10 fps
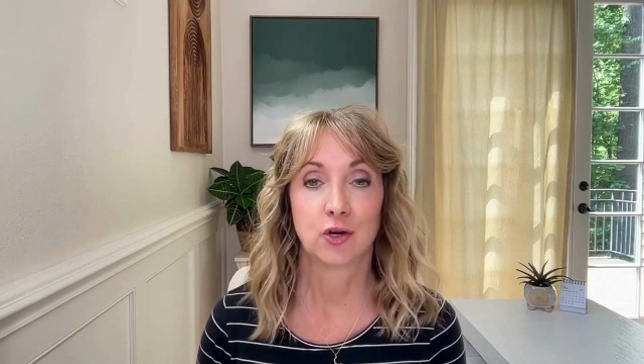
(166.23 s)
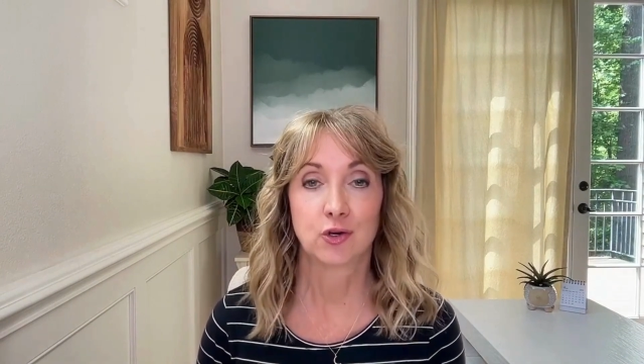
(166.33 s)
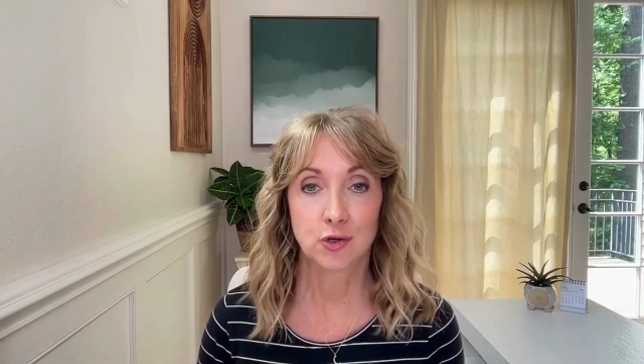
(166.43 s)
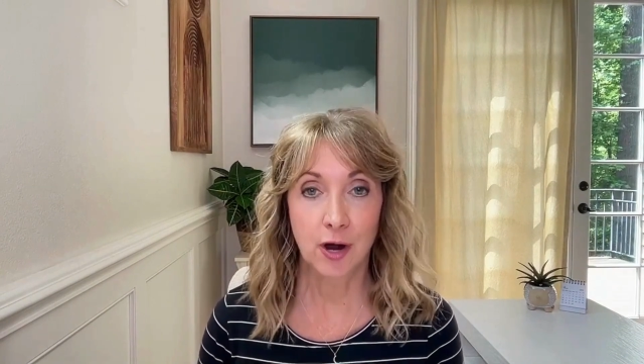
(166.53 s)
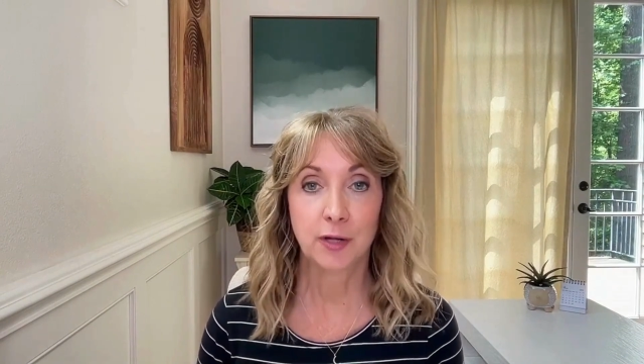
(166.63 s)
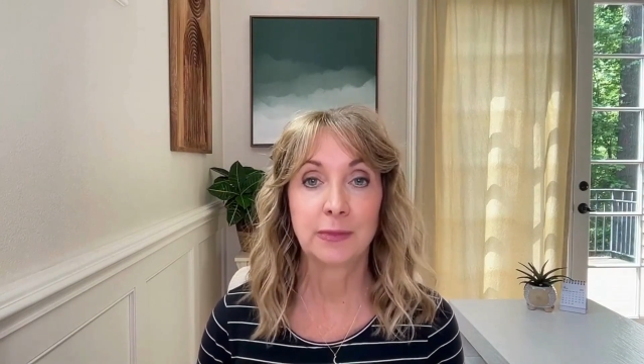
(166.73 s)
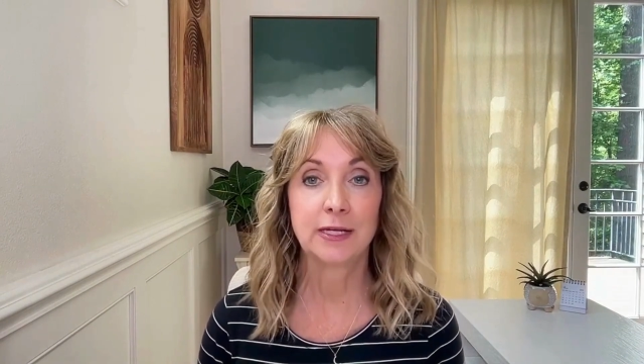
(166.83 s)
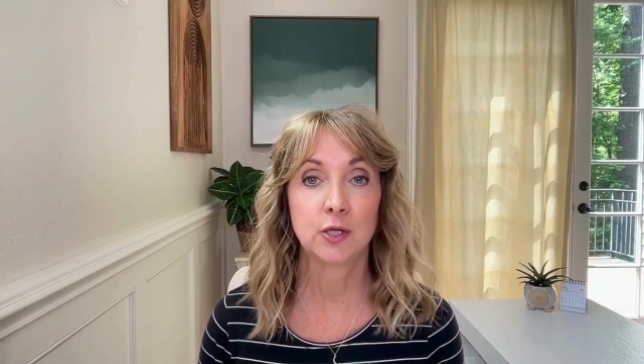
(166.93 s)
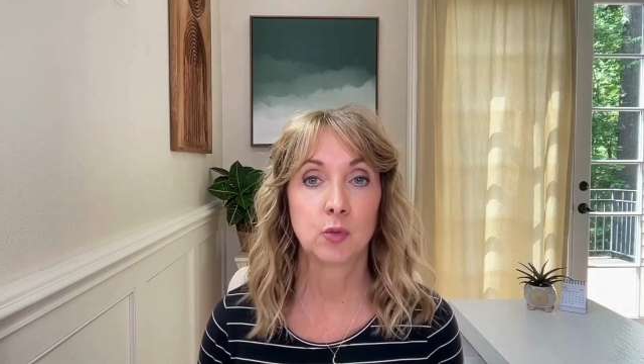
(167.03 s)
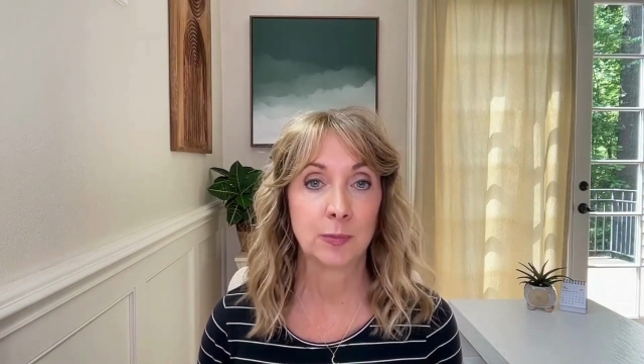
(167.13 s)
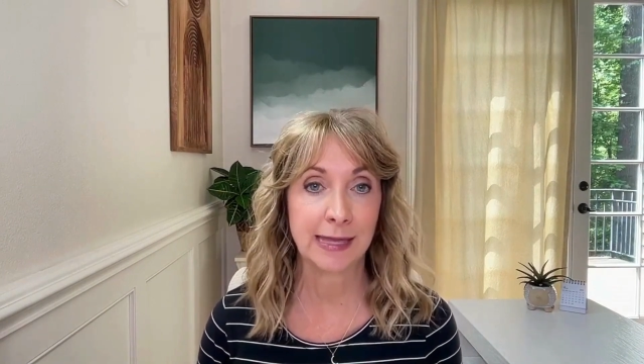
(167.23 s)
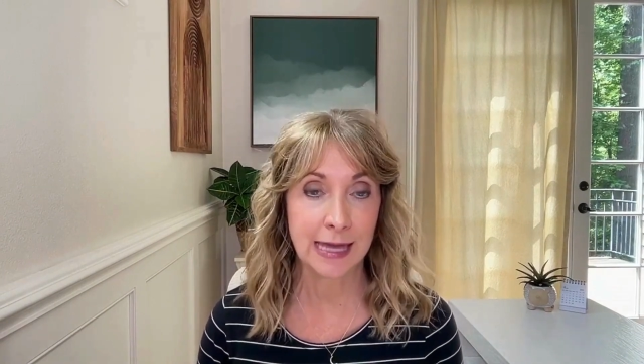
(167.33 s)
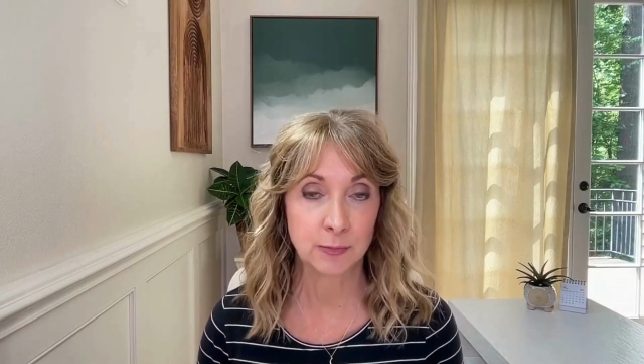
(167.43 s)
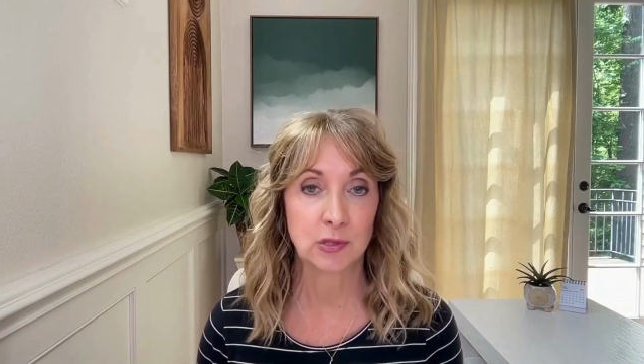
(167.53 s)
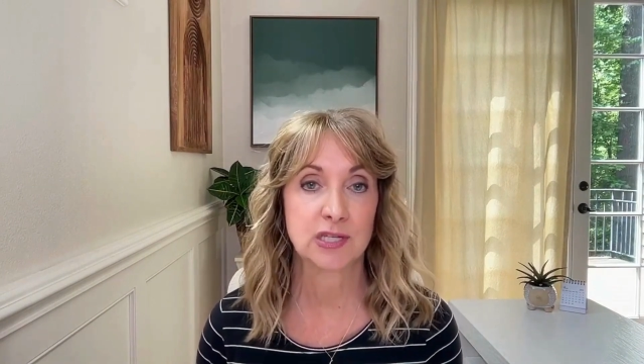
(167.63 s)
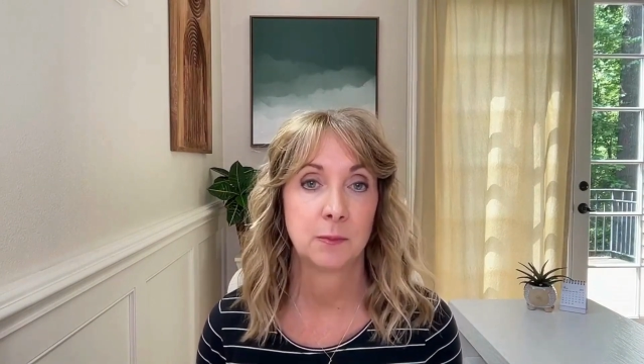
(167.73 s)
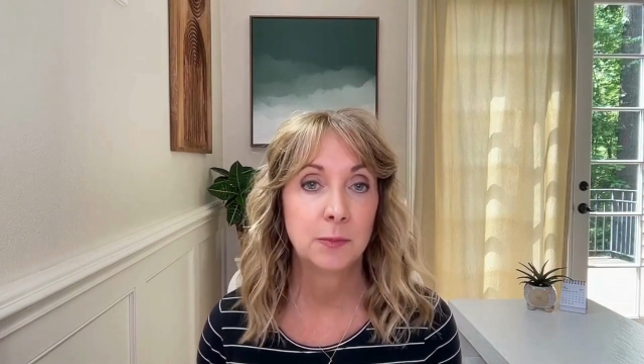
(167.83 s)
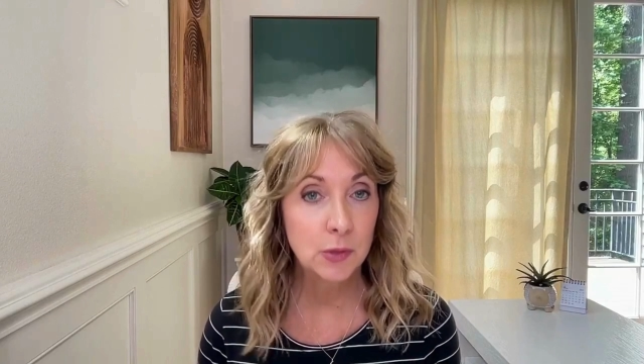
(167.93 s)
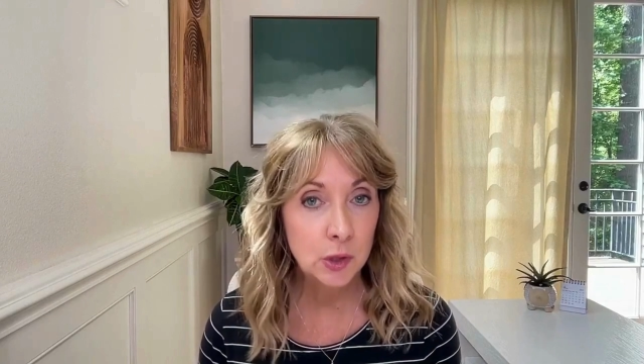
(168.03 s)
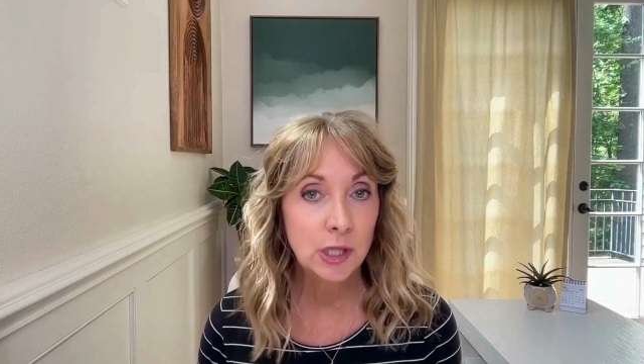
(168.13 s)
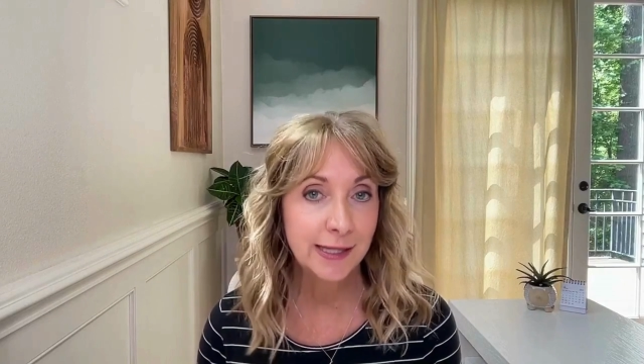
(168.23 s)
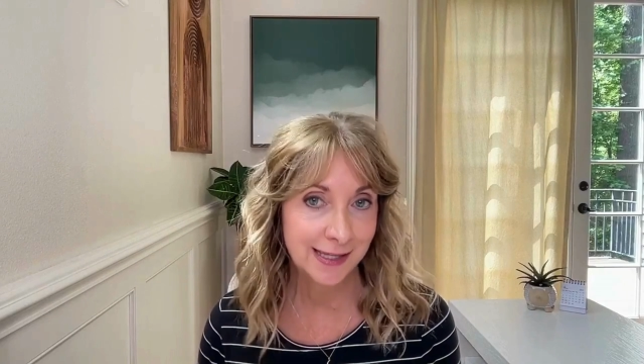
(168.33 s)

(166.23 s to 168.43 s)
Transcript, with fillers: Cronometer will be able to pull